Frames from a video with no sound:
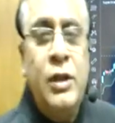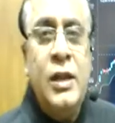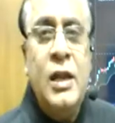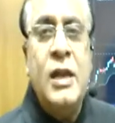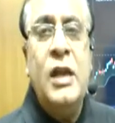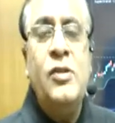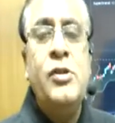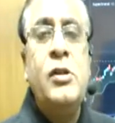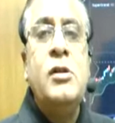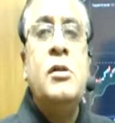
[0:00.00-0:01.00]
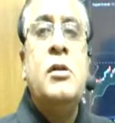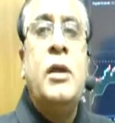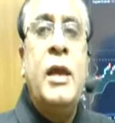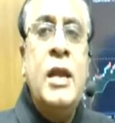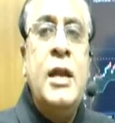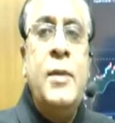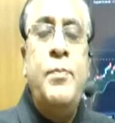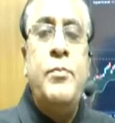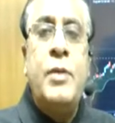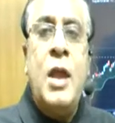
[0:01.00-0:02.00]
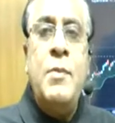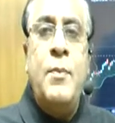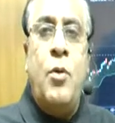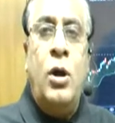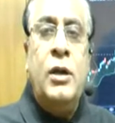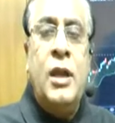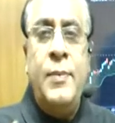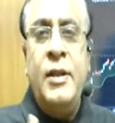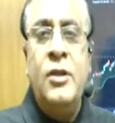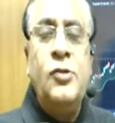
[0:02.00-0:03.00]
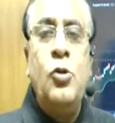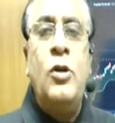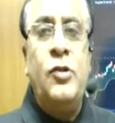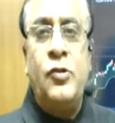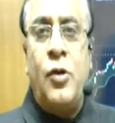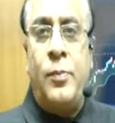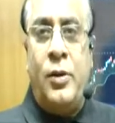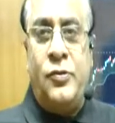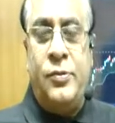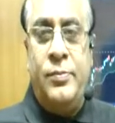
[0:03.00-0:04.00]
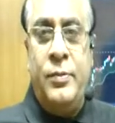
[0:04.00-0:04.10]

then in that case, any dip can be bought, keeping this low as a stop loss.